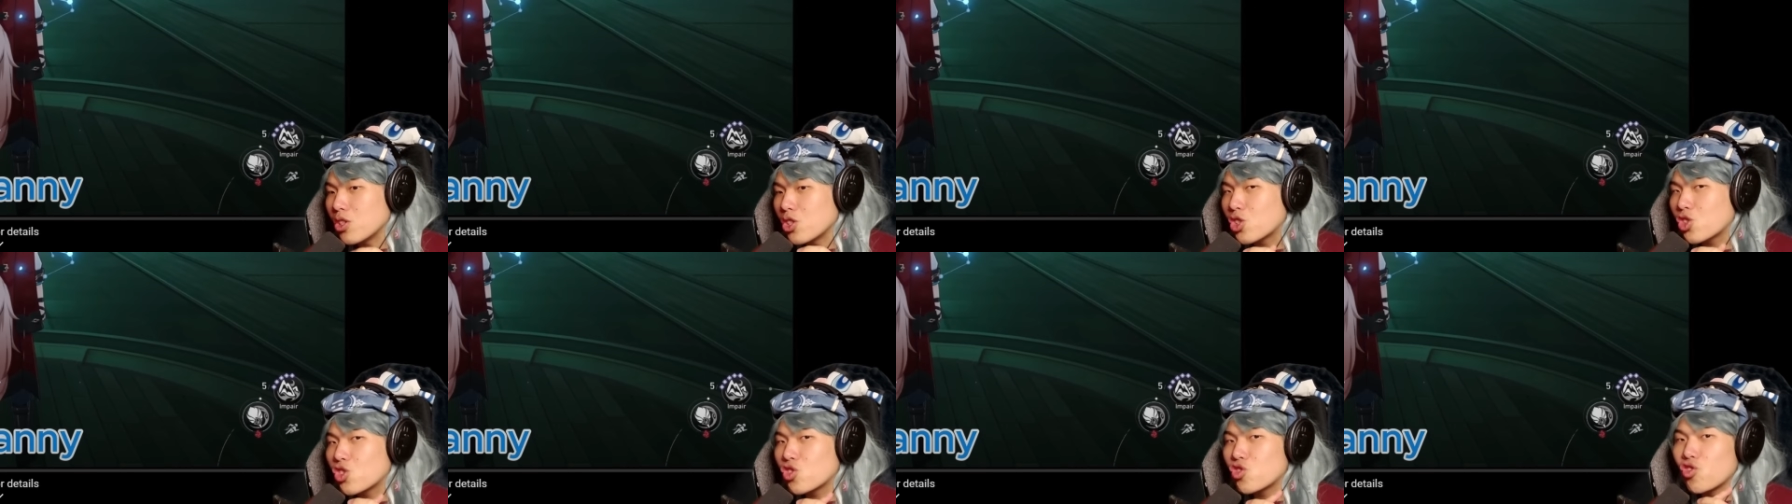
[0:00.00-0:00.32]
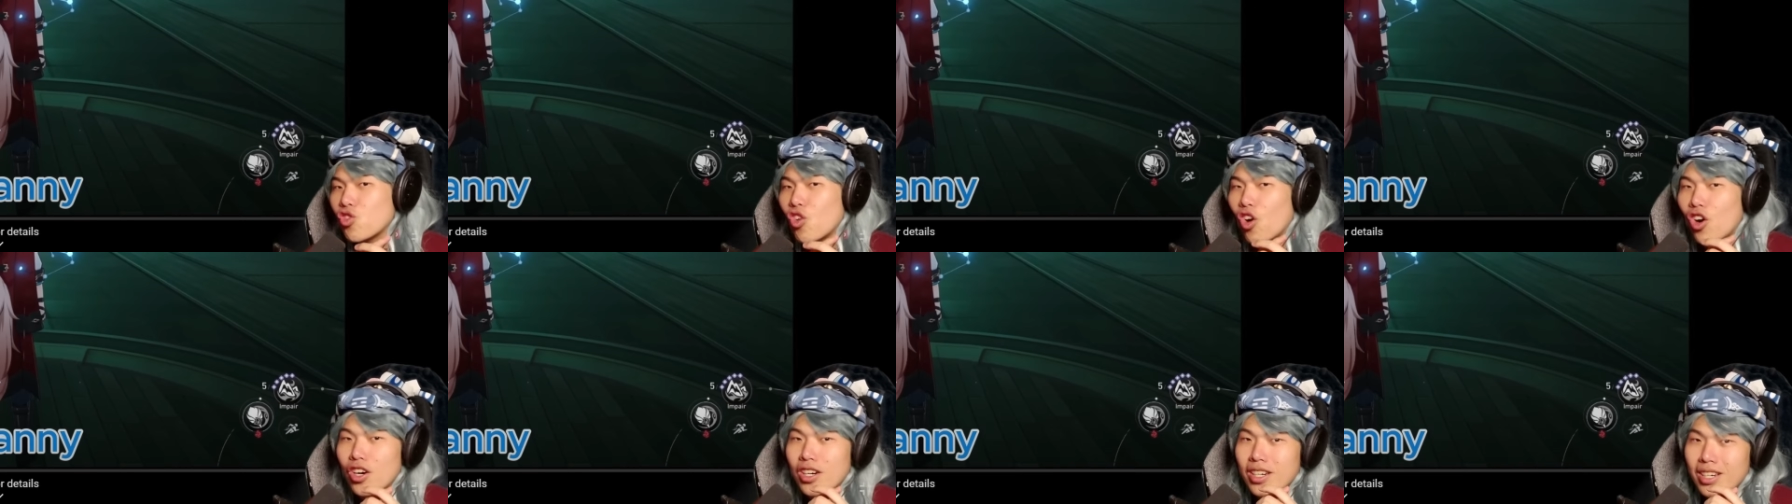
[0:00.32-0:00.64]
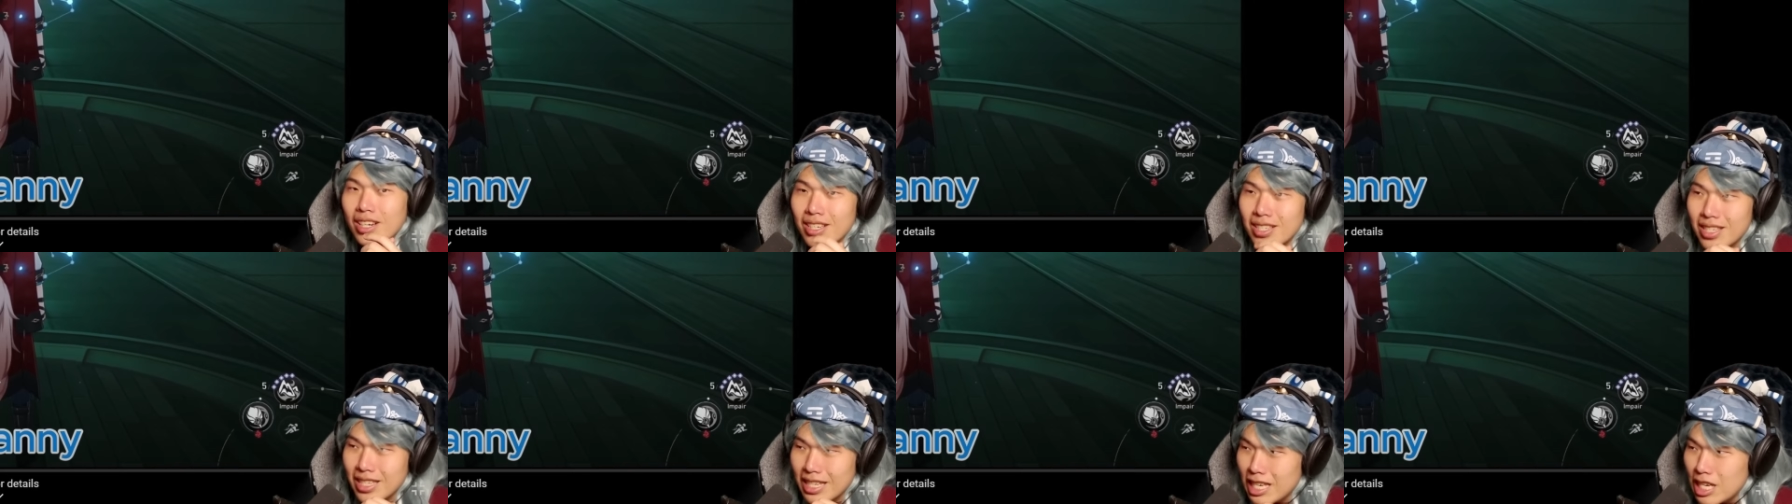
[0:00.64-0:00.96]
the
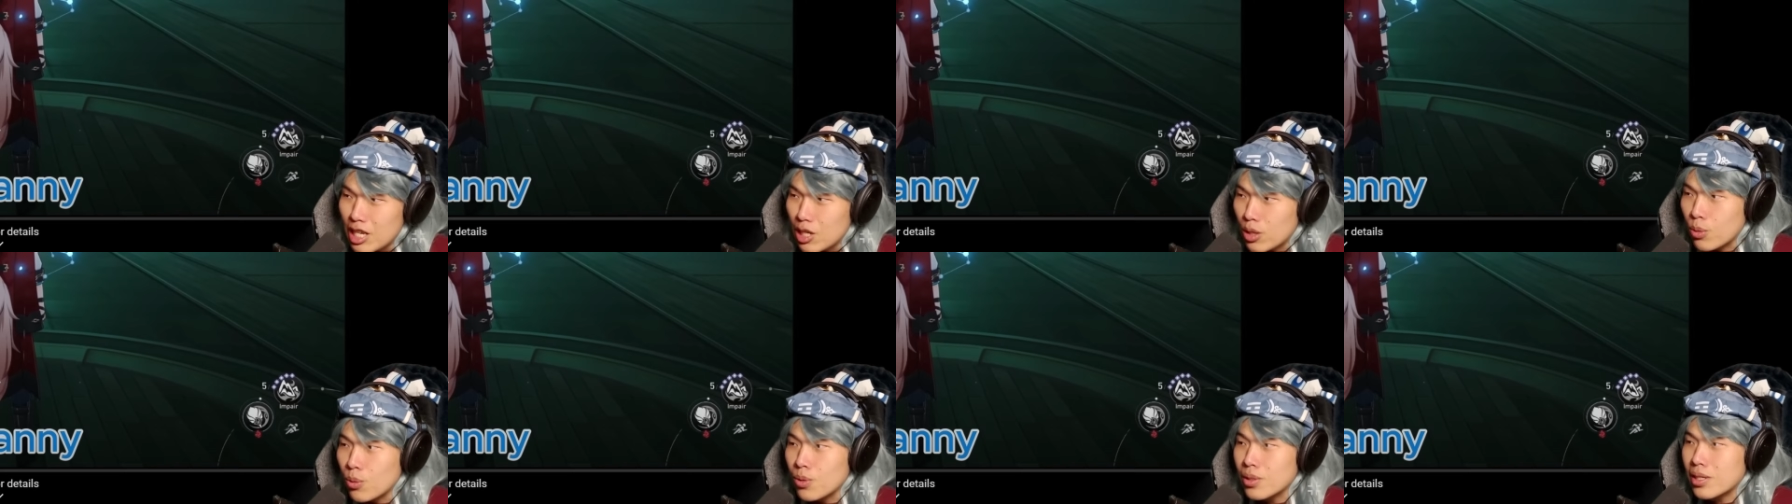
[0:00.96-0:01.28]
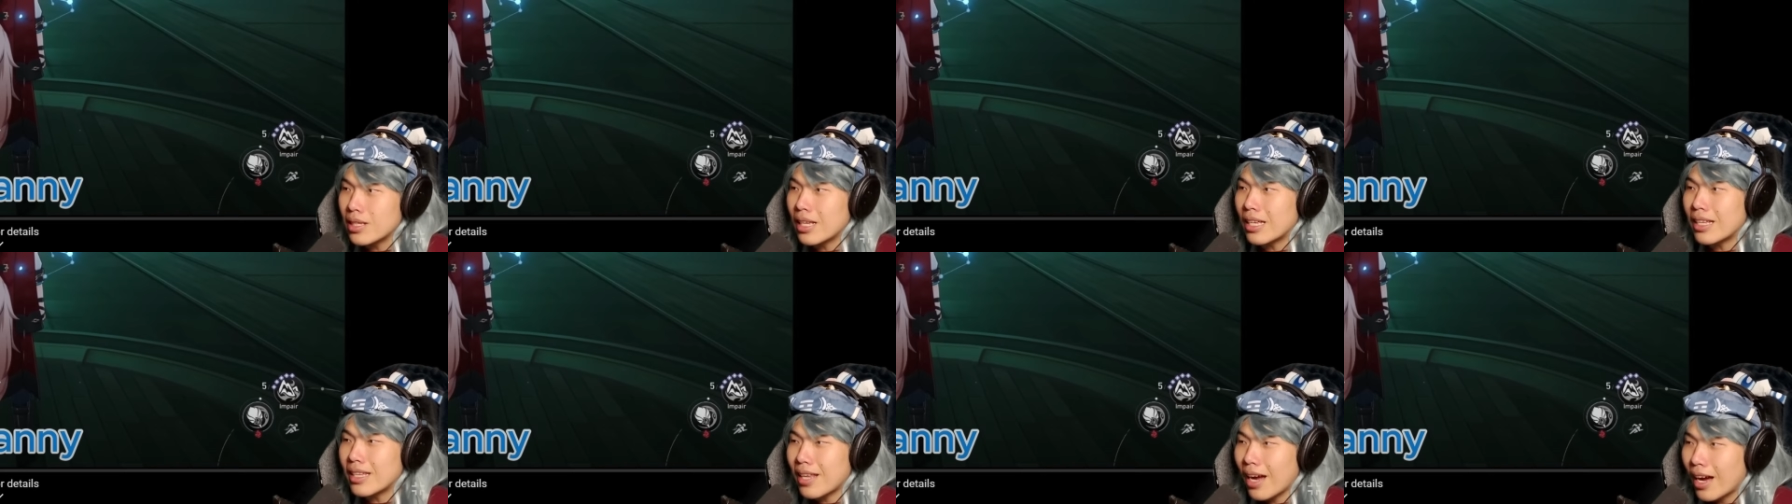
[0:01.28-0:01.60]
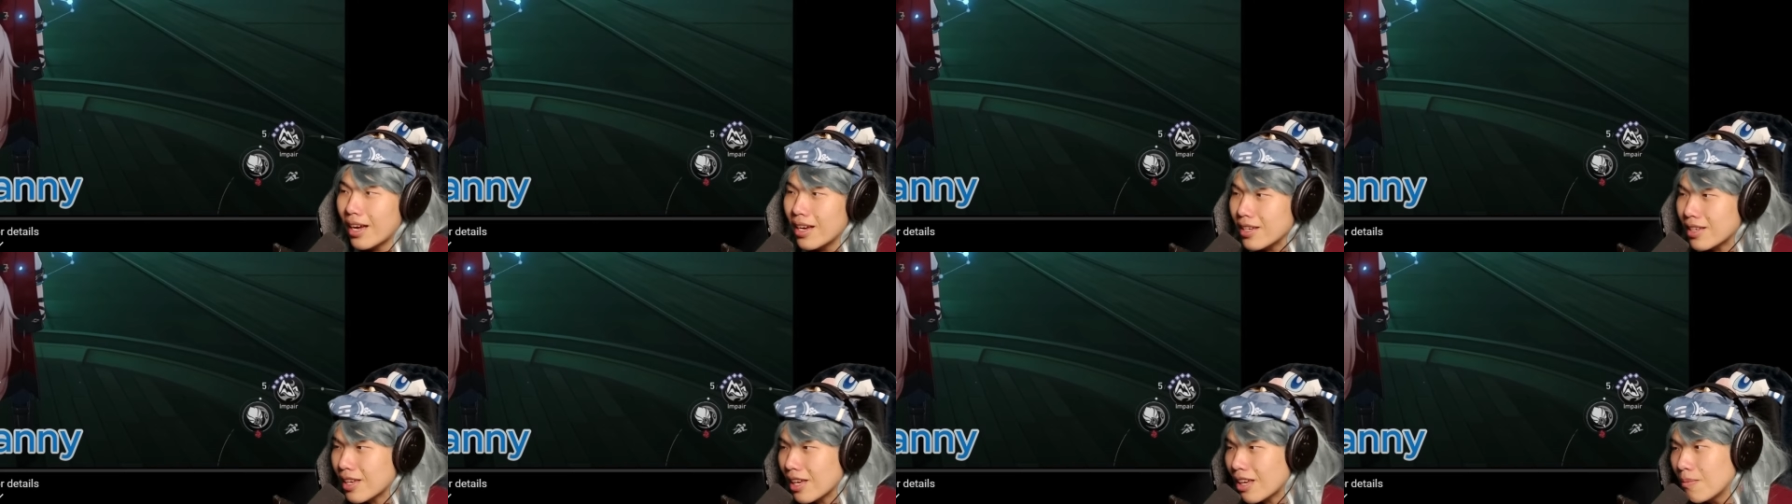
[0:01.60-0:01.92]
strongest E2s in the
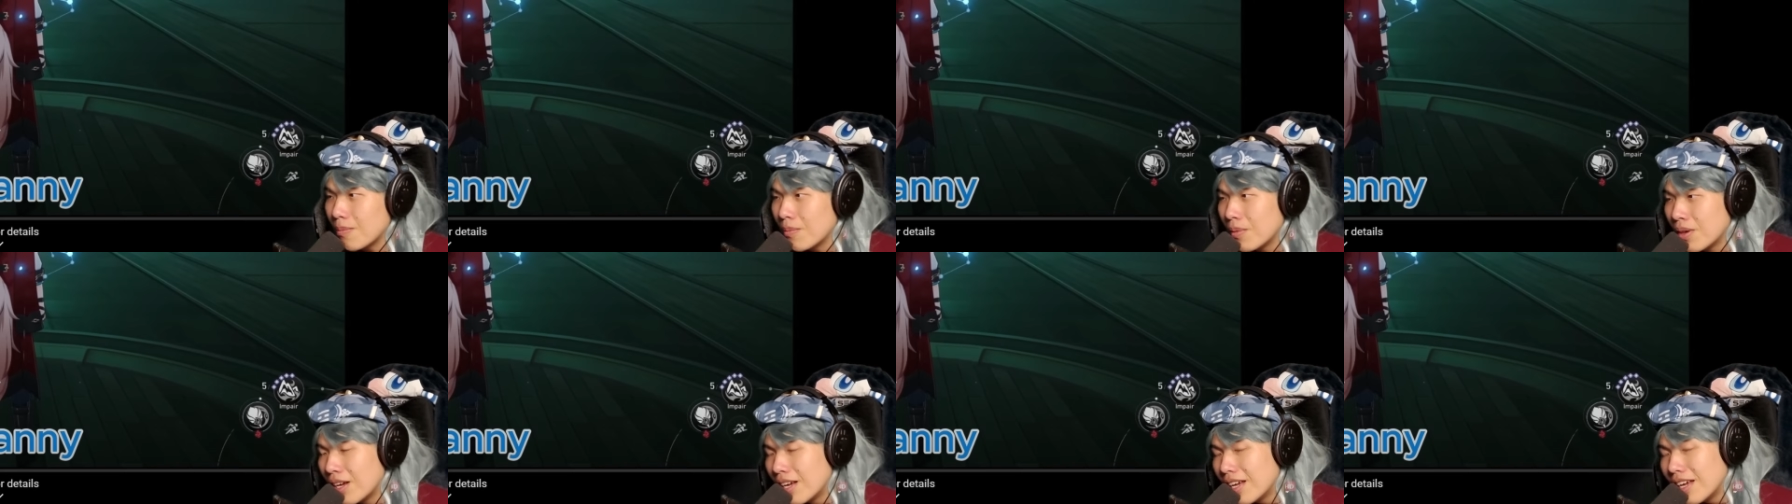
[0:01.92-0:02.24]
entire game,